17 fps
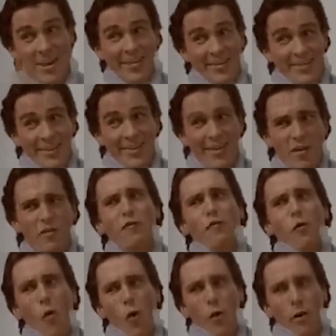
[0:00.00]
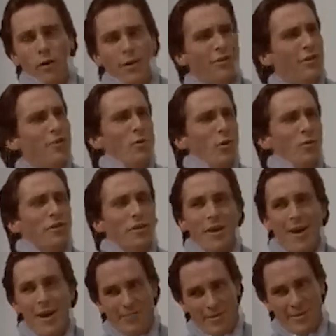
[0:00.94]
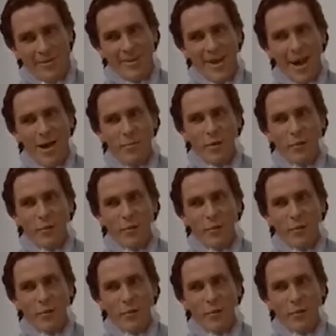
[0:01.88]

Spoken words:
Christian Bale as titular serial killer Patrick